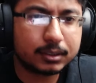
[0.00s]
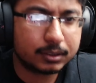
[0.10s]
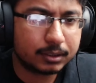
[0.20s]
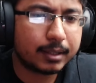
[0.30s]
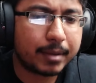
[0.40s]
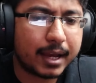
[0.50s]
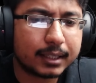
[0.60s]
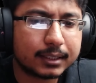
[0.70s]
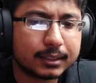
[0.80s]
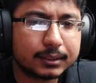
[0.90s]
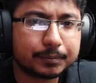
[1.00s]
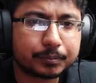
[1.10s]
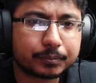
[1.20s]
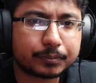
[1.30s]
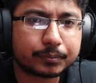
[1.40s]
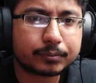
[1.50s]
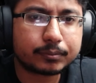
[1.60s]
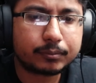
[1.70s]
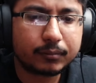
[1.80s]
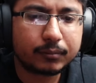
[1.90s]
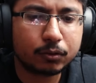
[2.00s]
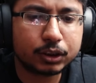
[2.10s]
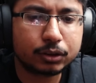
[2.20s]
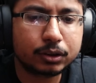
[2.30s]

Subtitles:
the package, what you need to